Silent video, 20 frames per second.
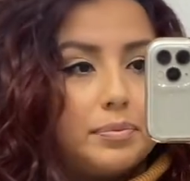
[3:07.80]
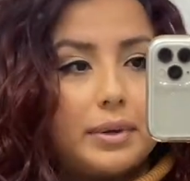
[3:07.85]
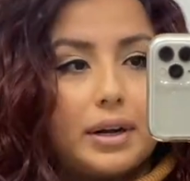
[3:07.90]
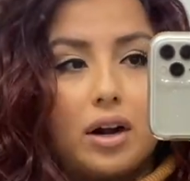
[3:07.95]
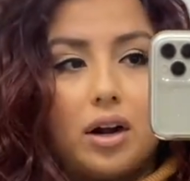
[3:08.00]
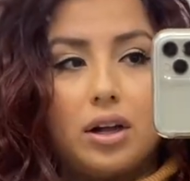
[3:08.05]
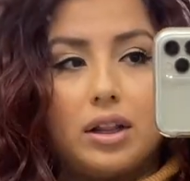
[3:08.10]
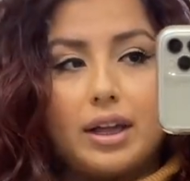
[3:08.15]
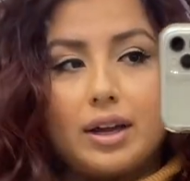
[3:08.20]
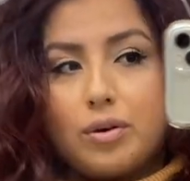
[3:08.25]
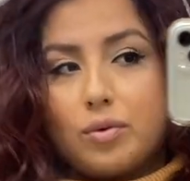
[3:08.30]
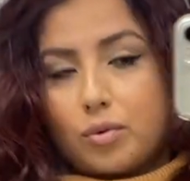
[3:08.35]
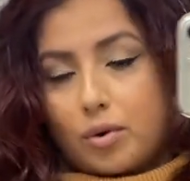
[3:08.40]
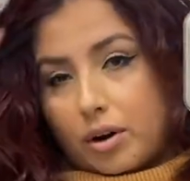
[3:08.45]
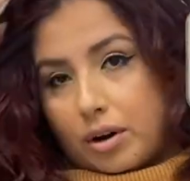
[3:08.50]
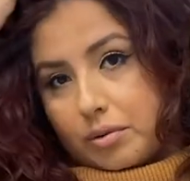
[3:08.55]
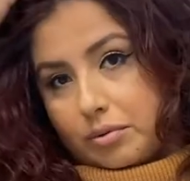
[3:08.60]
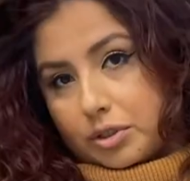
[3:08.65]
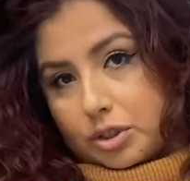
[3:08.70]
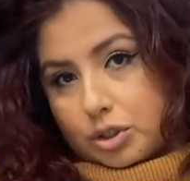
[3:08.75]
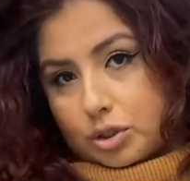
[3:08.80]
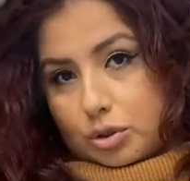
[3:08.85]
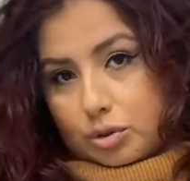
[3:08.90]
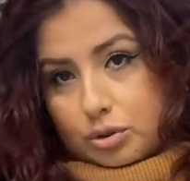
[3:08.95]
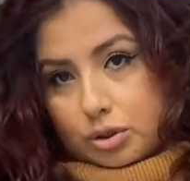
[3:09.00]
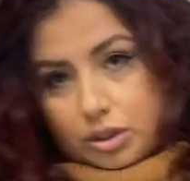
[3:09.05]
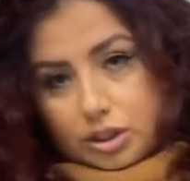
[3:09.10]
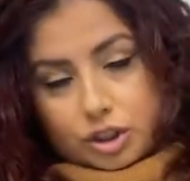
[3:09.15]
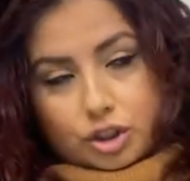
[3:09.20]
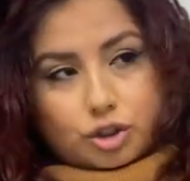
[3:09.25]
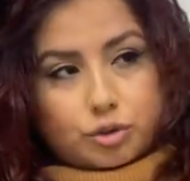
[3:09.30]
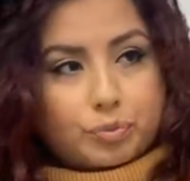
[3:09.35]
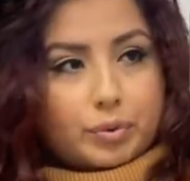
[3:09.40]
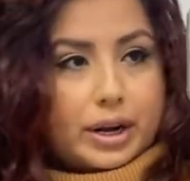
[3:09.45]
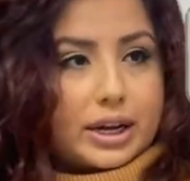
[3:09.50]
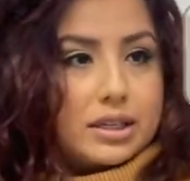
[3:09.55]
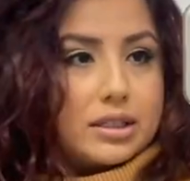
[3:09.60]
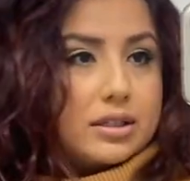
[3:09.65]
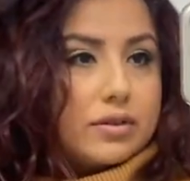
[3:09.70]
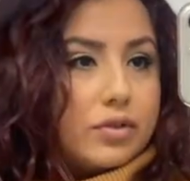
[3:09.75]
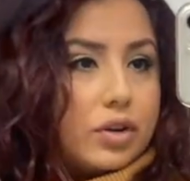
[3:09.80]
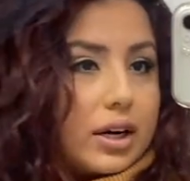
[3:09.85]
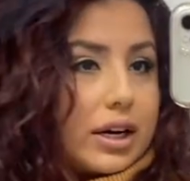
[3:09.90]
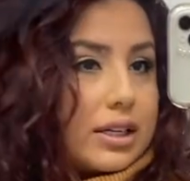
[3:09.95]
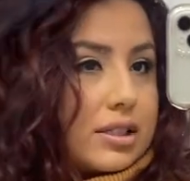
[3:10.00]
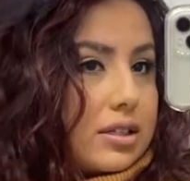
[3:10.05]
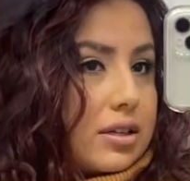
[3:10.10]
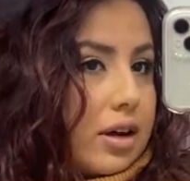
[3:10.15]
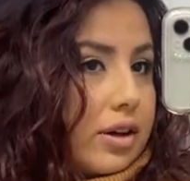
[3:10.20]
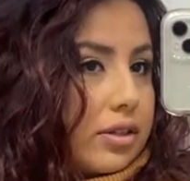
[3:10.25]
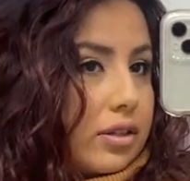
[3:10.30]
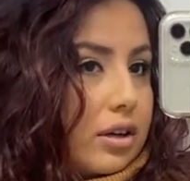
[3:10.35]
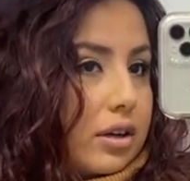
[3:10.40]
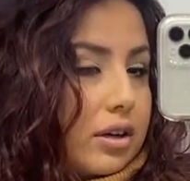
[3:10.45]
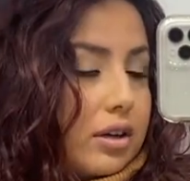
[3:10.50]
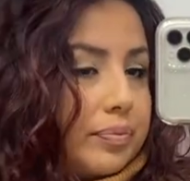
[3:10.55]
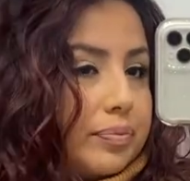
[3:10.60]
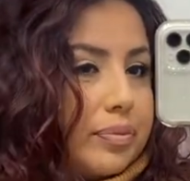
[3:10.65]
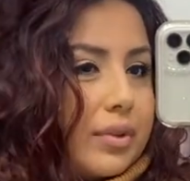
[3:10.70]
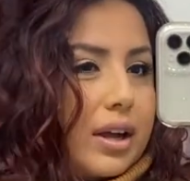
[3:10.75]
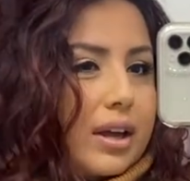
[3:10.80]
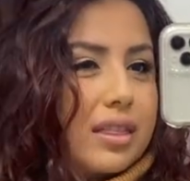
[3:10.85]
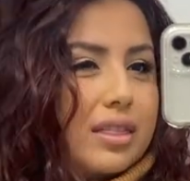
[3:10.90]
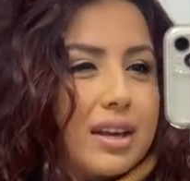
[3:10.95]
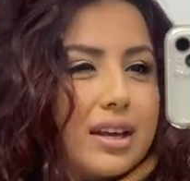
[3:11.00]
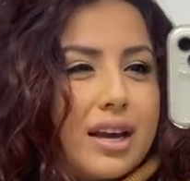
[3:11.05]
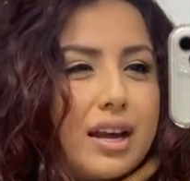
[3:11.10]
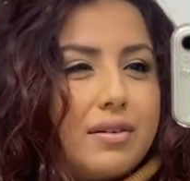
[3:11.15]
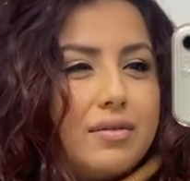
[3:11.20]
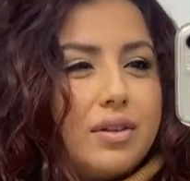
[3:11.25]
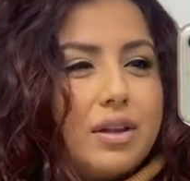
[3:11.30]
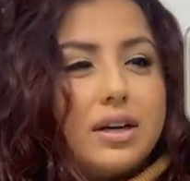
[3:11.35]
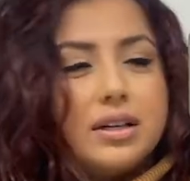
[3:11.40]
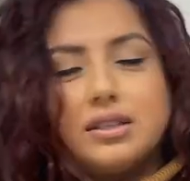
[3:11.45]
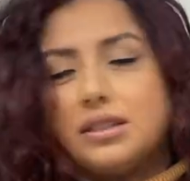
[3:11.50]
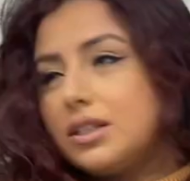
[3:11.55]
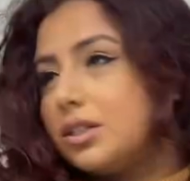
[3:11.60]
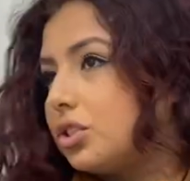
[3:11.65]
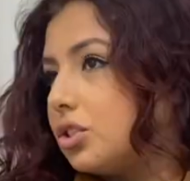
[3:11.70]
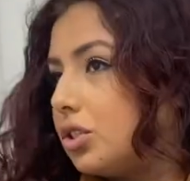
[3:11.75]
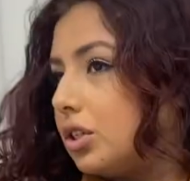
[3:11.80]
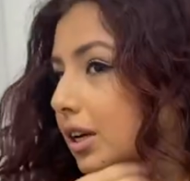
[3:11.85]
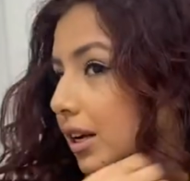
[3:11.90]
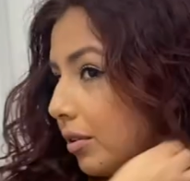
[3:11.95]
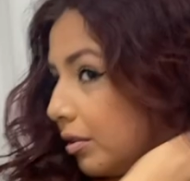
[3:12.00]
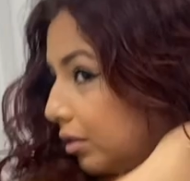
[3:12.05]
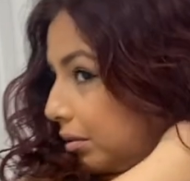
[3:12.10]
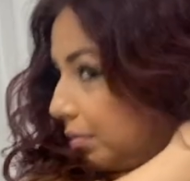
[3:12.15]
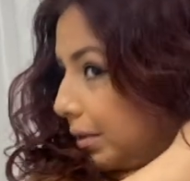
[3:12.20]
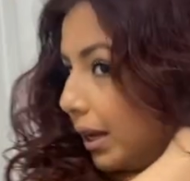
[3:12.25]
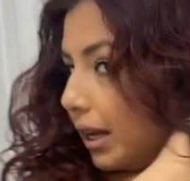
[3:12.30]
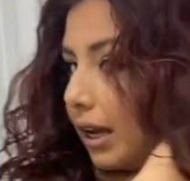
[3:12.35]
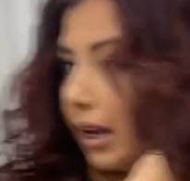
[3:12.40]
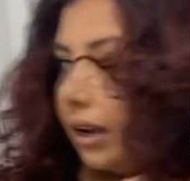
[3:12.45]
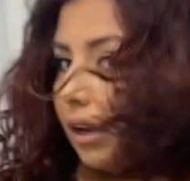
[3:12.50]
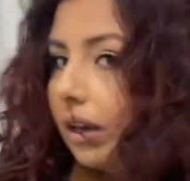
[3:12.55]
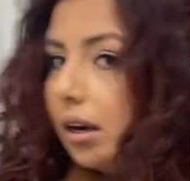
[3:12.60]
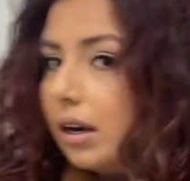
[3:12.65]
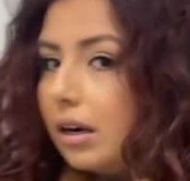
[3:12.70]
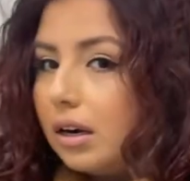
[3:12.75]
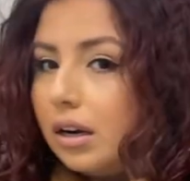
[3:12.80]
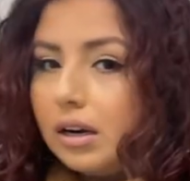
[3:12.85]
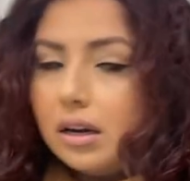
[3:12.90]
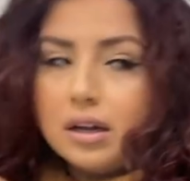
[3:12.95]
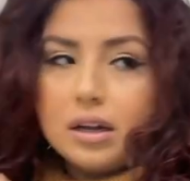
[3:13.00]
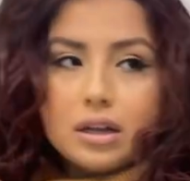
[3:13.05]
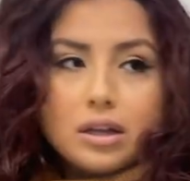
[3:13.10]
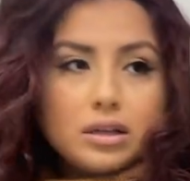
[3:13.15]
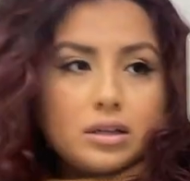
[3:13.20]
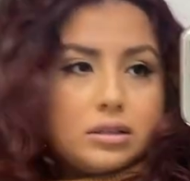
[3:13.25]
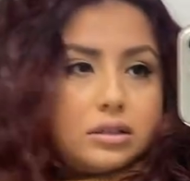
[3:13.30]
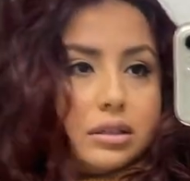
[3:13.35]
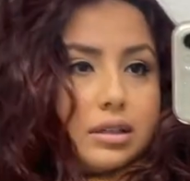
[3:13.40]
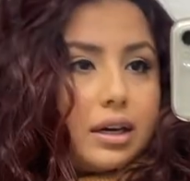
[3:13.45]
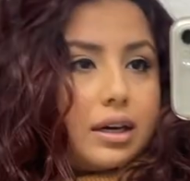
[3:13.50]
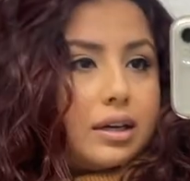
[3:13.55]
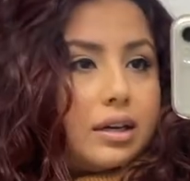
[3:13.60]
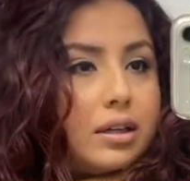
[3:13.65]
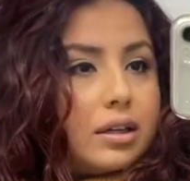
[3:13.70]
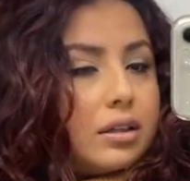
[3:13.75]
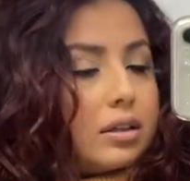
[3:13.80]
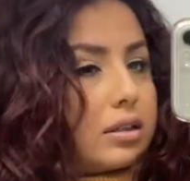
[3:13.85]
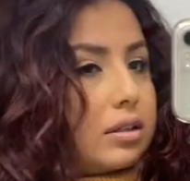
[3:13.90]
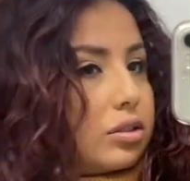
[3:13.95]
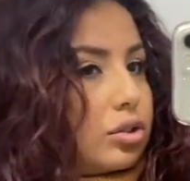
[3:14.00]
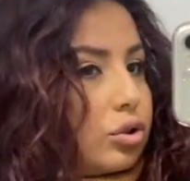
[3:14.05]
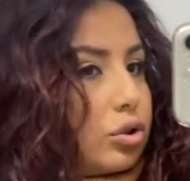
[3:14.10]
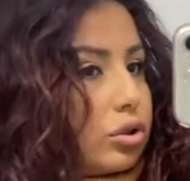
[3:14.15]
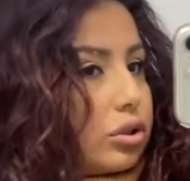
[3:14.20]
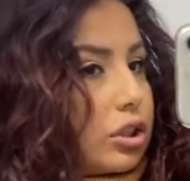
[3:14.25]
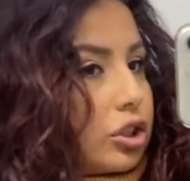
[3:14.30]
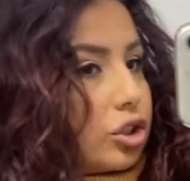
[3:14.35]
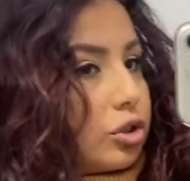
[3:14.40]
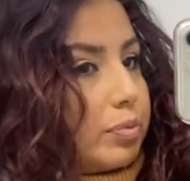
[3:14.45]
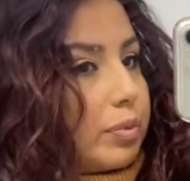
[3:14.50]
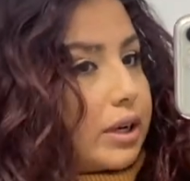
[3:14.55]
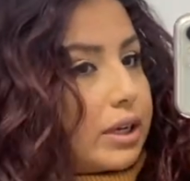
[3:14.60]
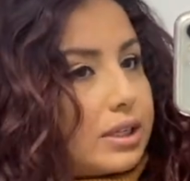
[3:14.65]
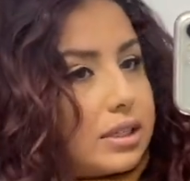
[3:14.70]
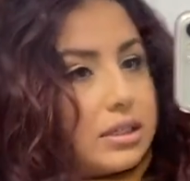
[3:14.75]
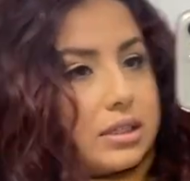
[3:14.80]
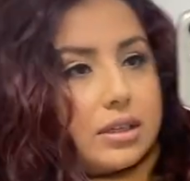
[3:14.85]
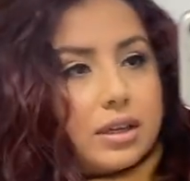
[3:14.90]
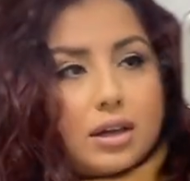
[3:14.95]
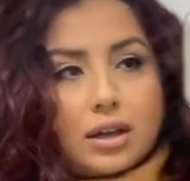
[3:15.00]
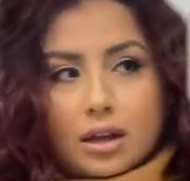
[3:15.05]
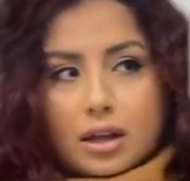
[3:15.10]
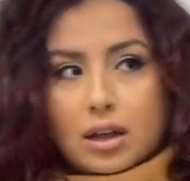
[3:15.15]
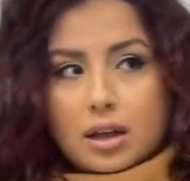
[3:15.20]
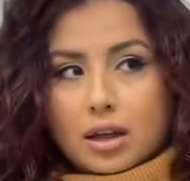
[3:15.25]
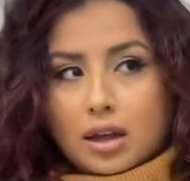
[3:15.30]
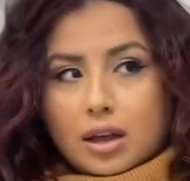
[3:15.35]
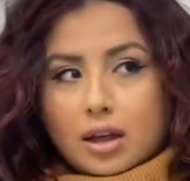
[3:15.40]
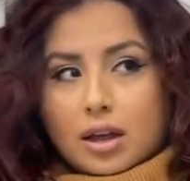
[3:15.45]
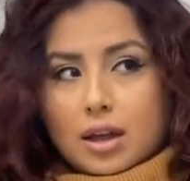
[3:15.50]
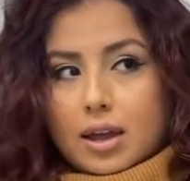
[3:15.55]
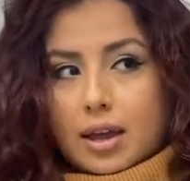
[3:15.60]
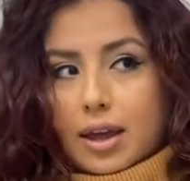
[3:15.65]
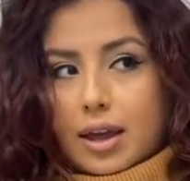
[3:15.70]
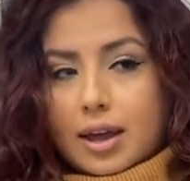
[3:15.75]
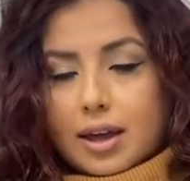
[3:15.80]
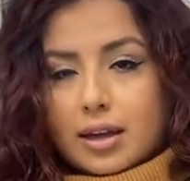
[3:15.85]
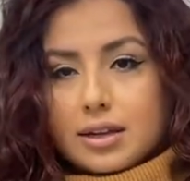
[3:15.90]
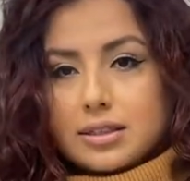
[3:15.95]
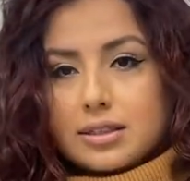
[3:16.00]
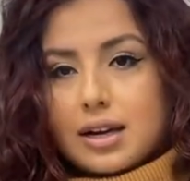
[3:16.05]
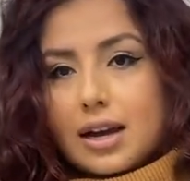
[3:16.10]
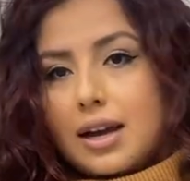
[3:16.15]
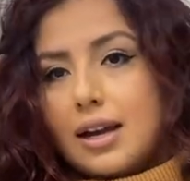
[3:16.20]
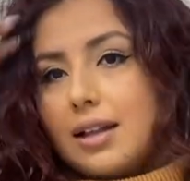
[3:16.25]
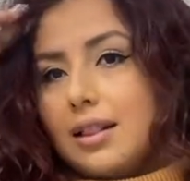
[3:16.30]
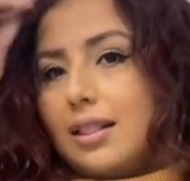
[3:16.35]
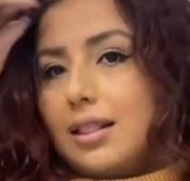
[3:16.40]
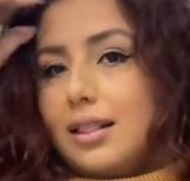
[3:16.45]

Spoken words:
but all I wore was two Dutch braids. If you guys saw I vlogged yesterday with my hair done in the two Dutch braids, and I